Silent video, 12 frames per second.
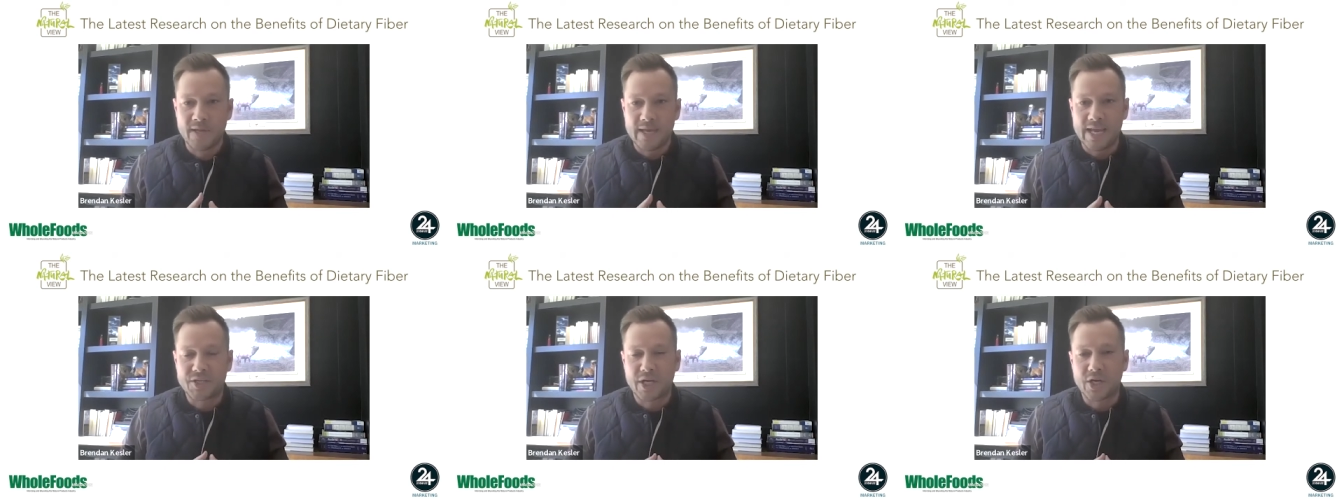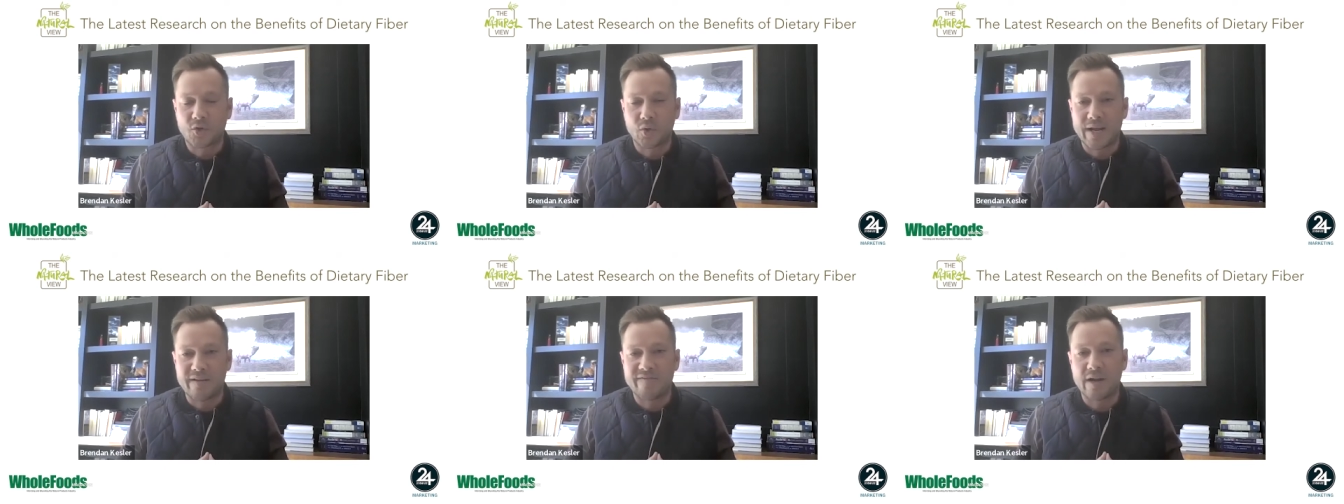it's going to
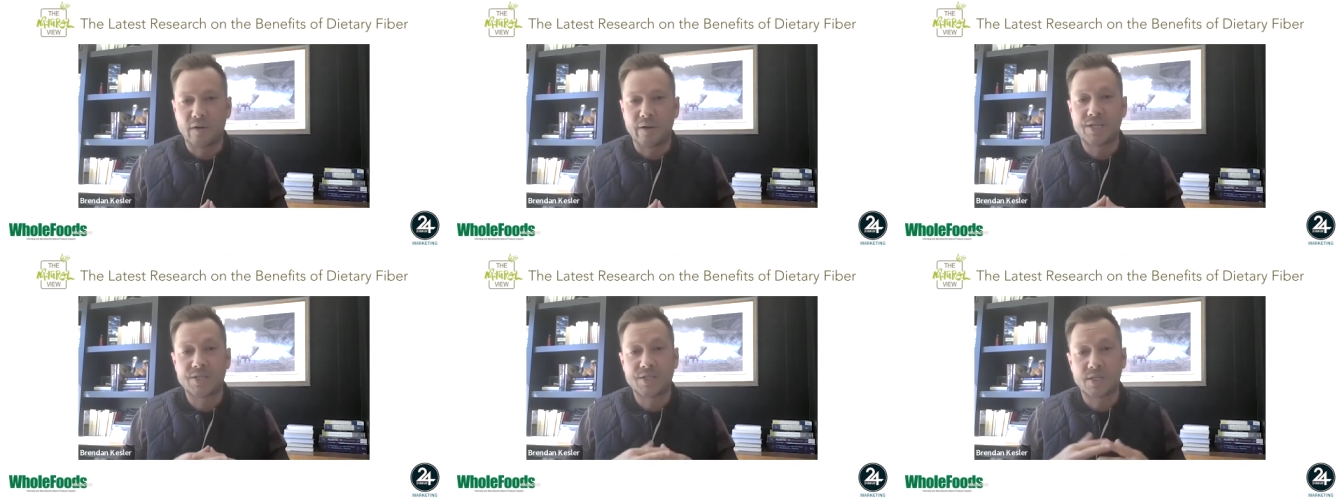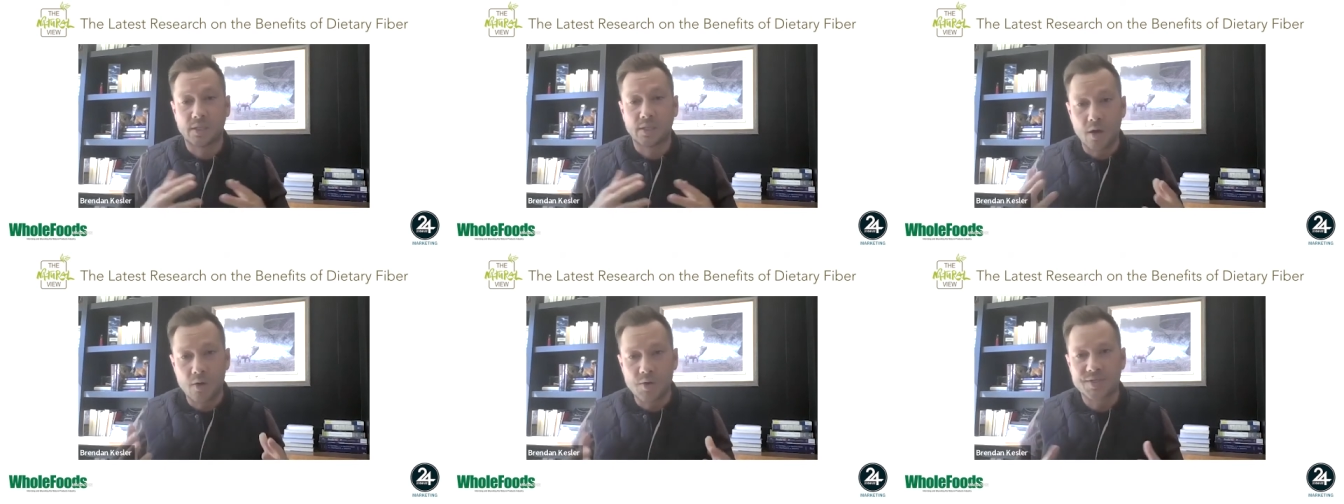create a very
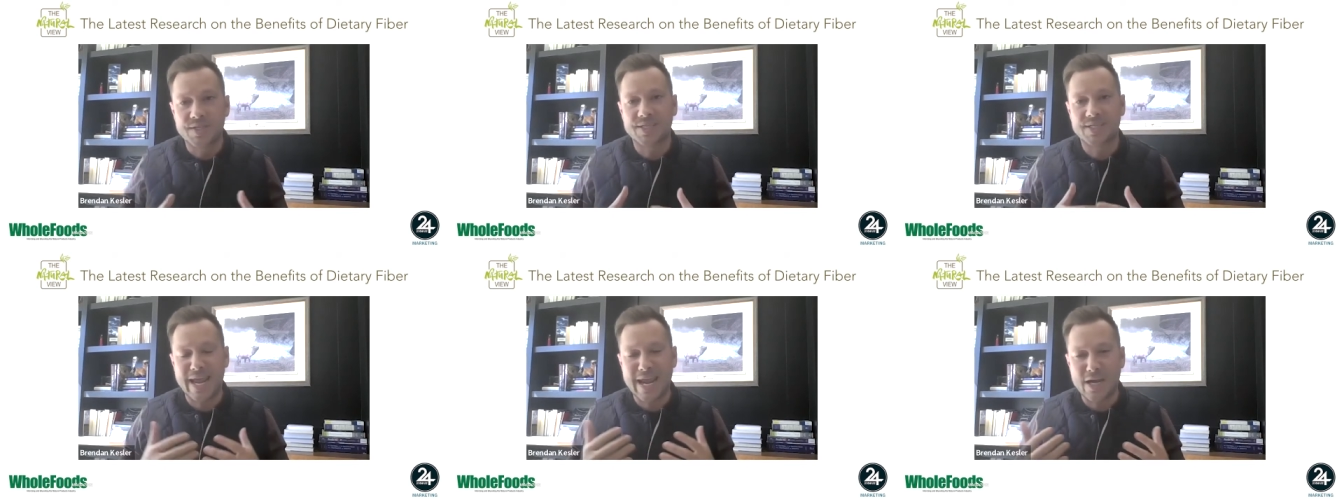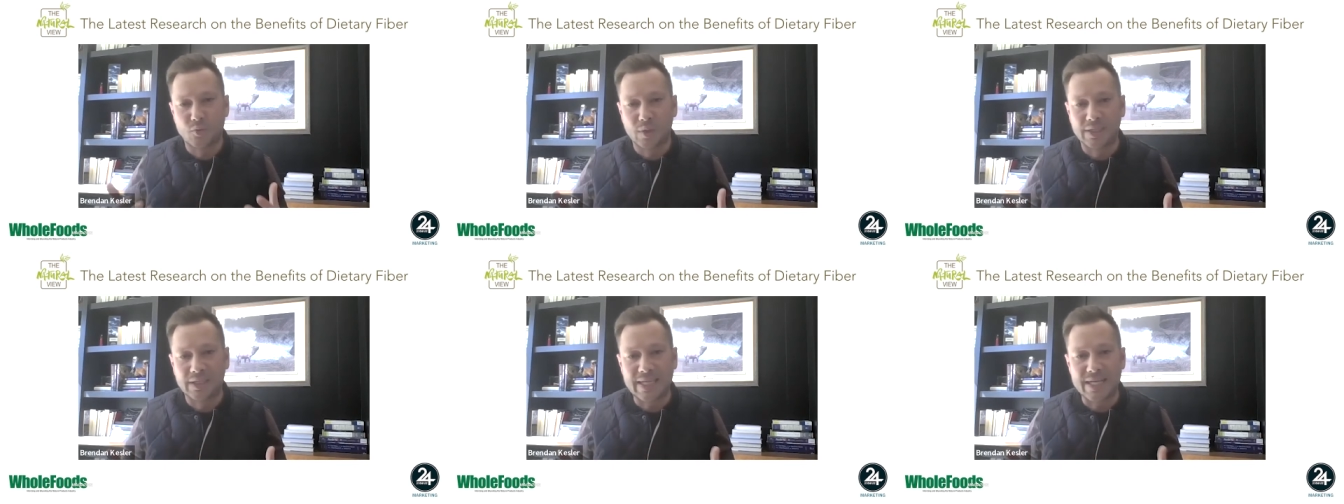slow, sustained
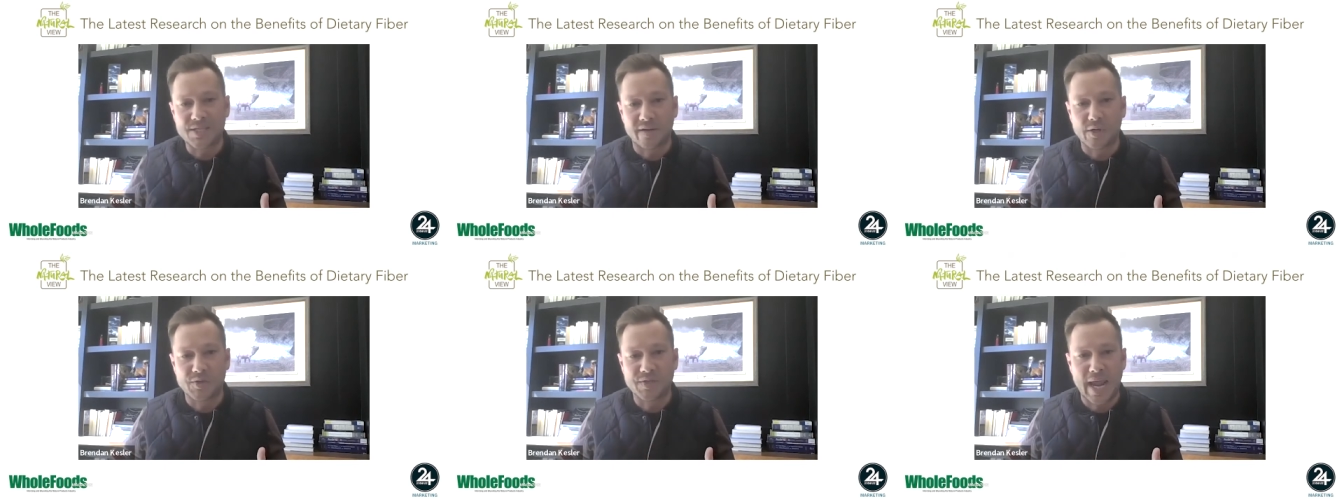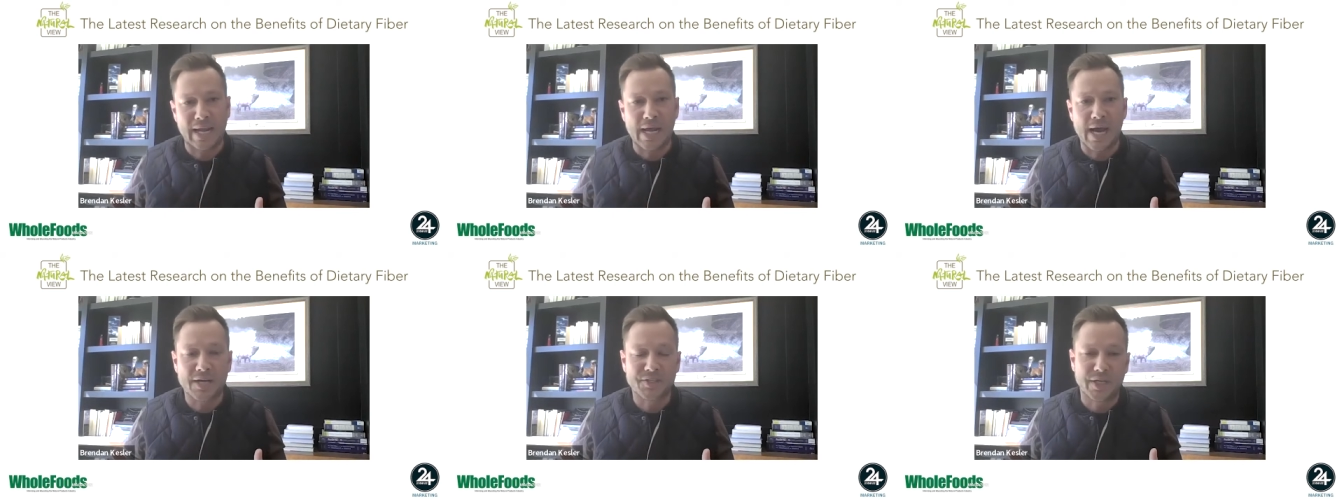release of those
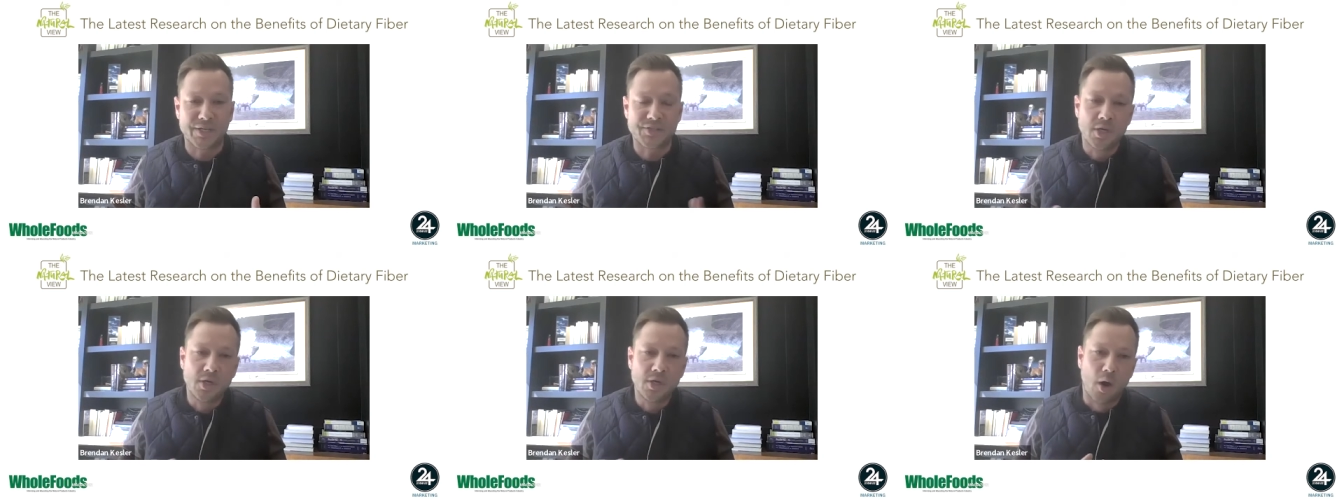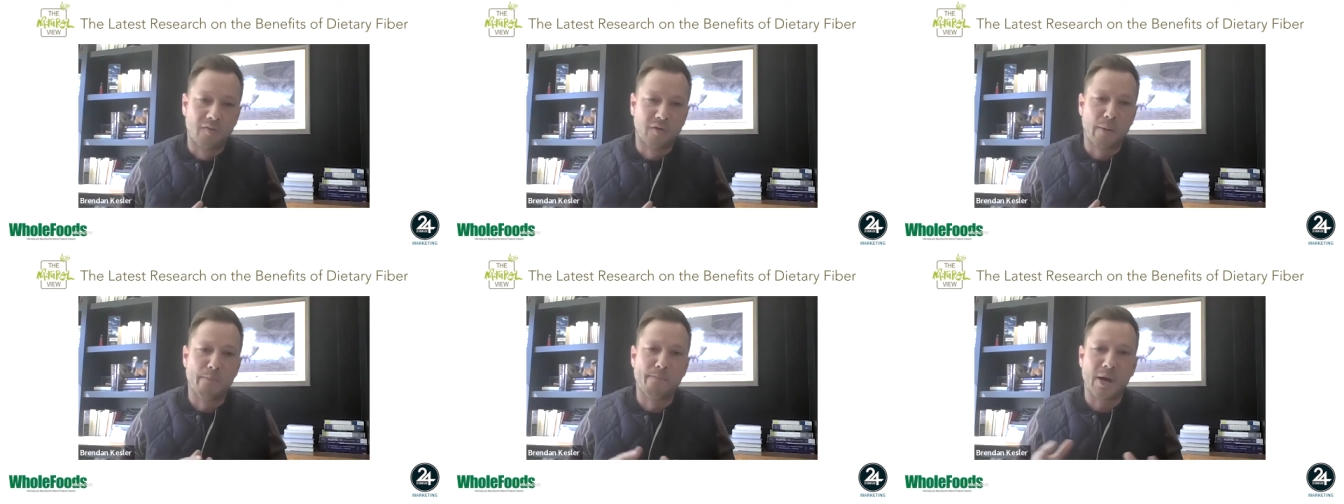antioxidants
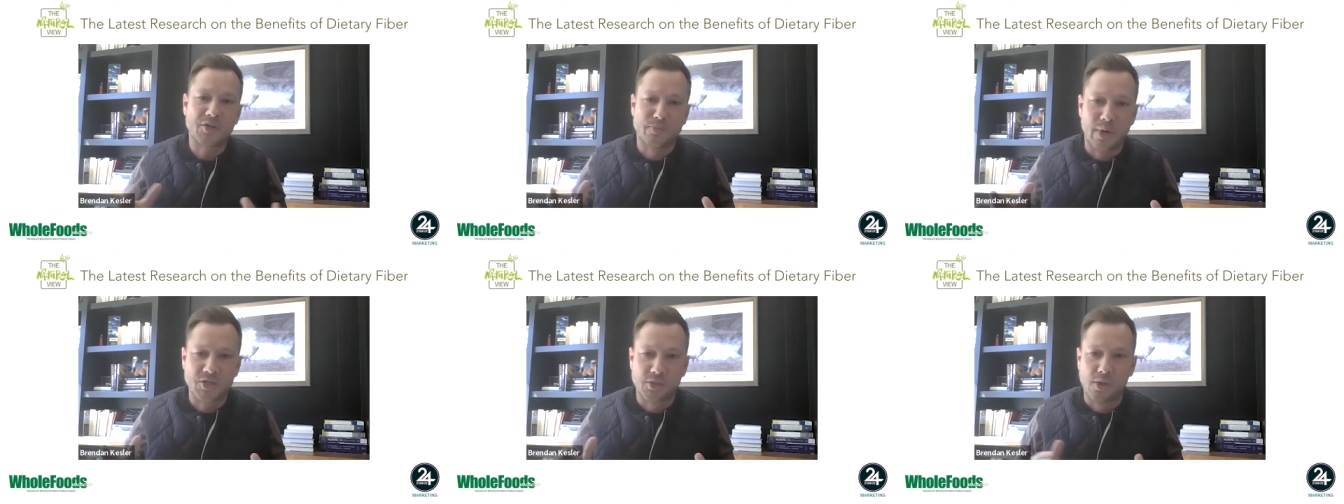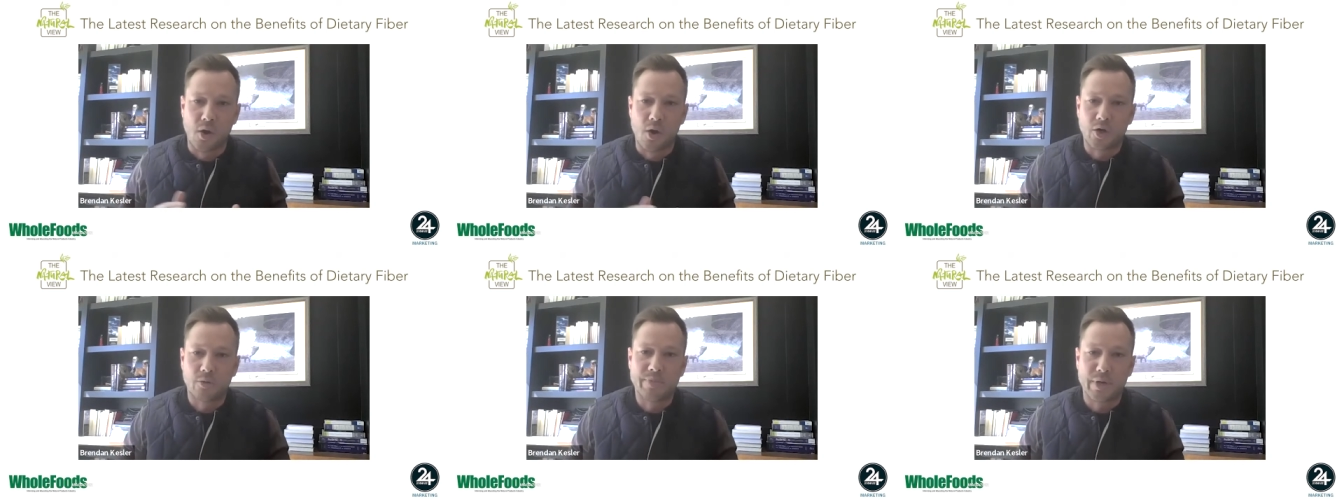over a much
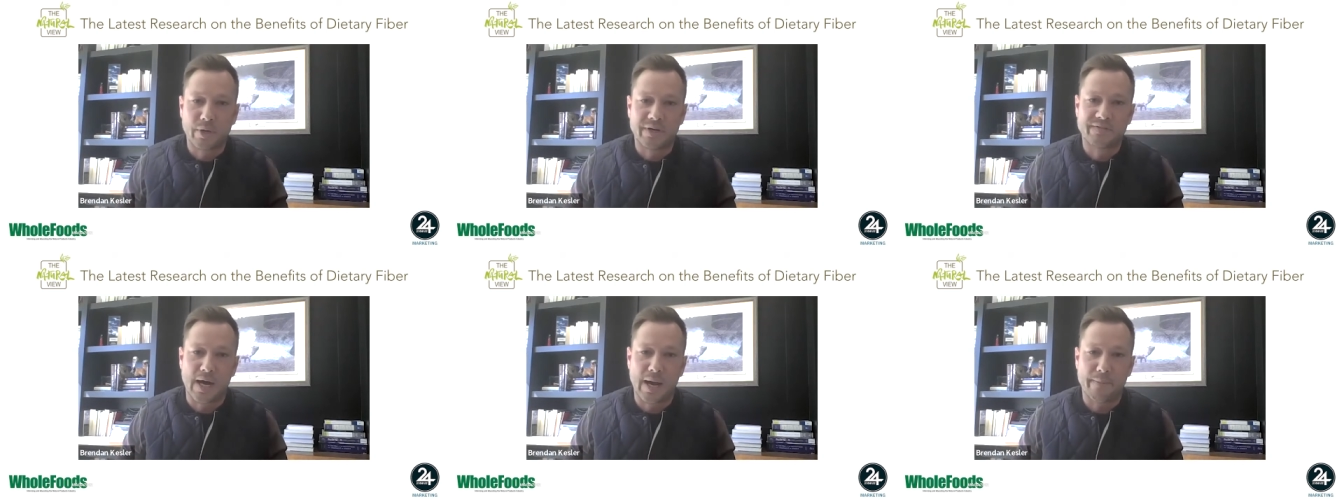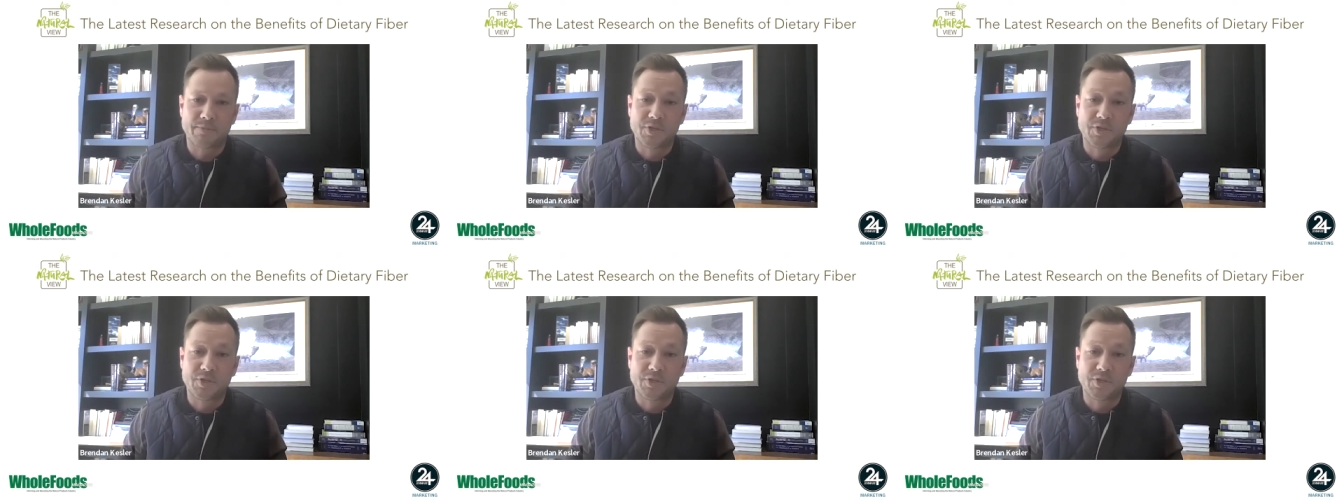longer period of time.